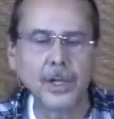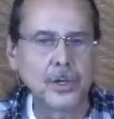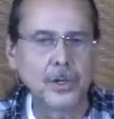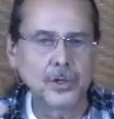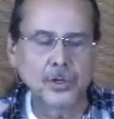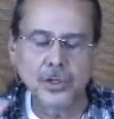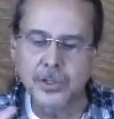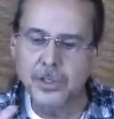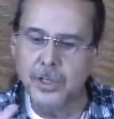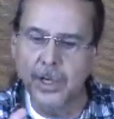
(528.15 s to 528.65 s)
You
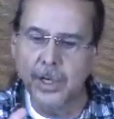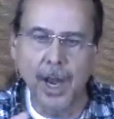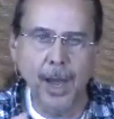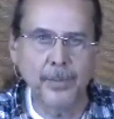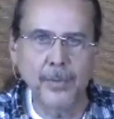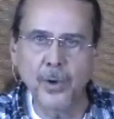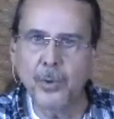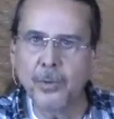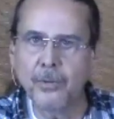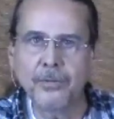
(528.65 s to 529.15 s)
just
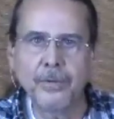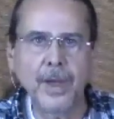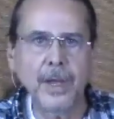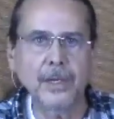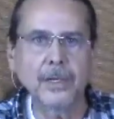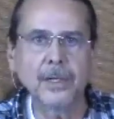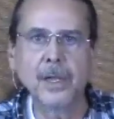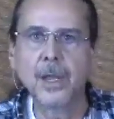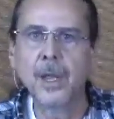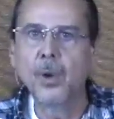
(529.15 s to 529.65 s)
domino effect
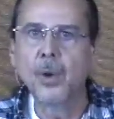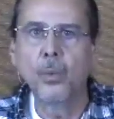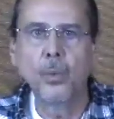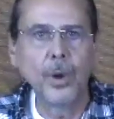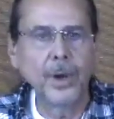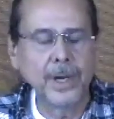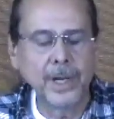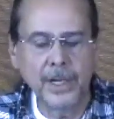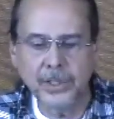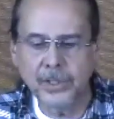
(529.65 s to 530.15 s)

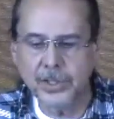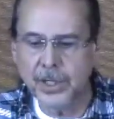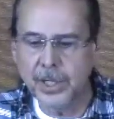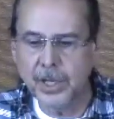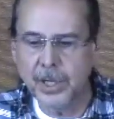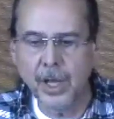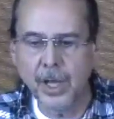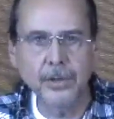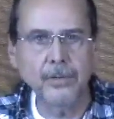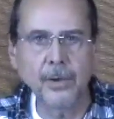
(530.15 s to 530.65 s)
one hits the
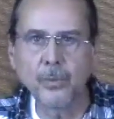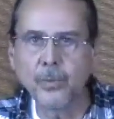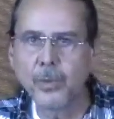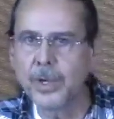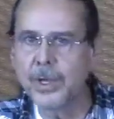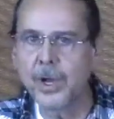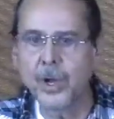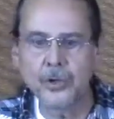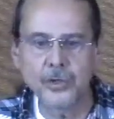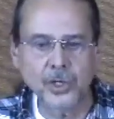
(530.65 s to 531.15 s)
other and
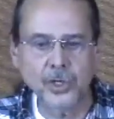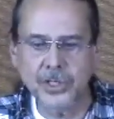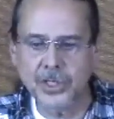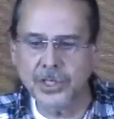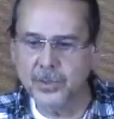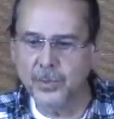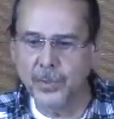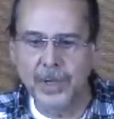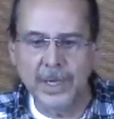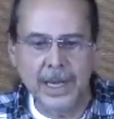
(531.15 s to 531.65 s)
we are
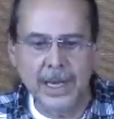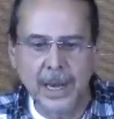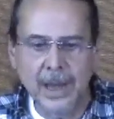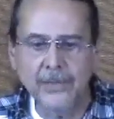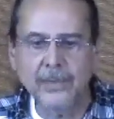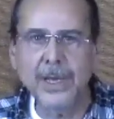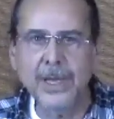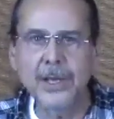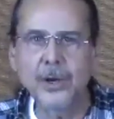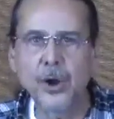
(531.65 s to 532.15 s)
just we
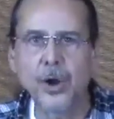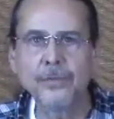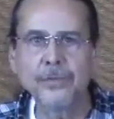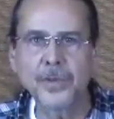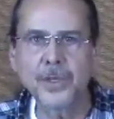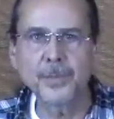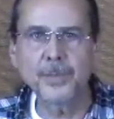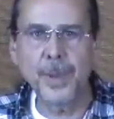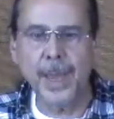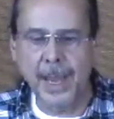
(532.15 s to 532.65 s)
never get off
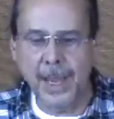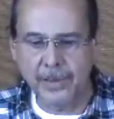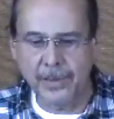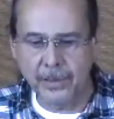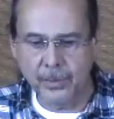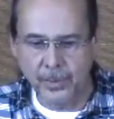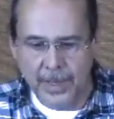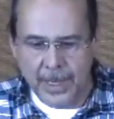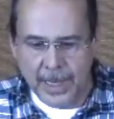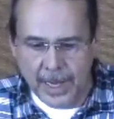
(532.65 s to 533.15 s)
this path
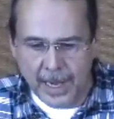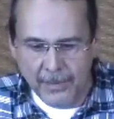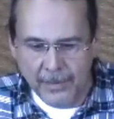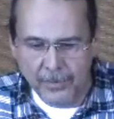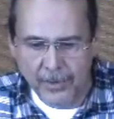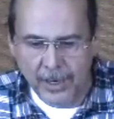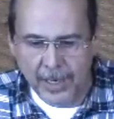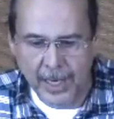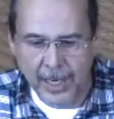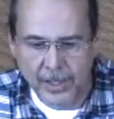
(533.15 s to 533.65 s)
we
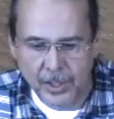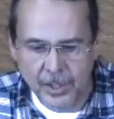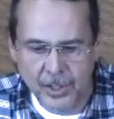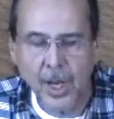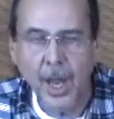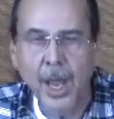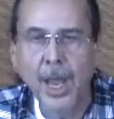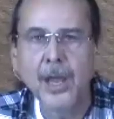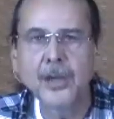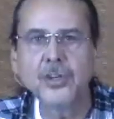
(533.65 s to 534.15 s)
never get this
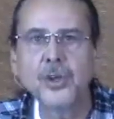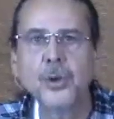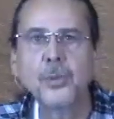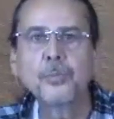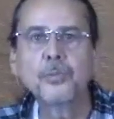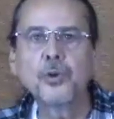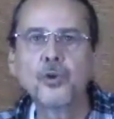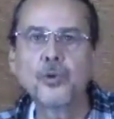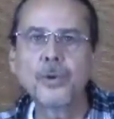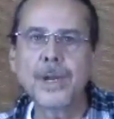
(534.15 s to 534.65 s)
to
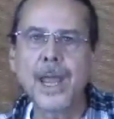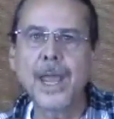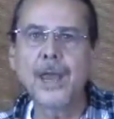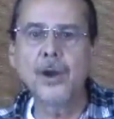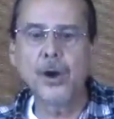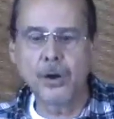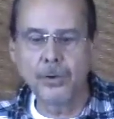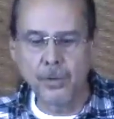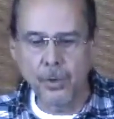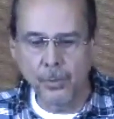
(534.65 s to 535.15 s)
create
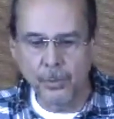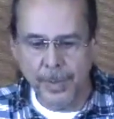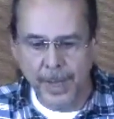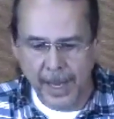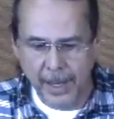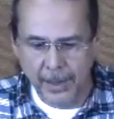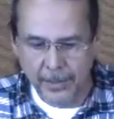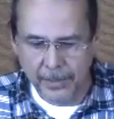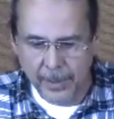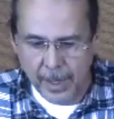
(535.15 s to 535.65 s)
our own path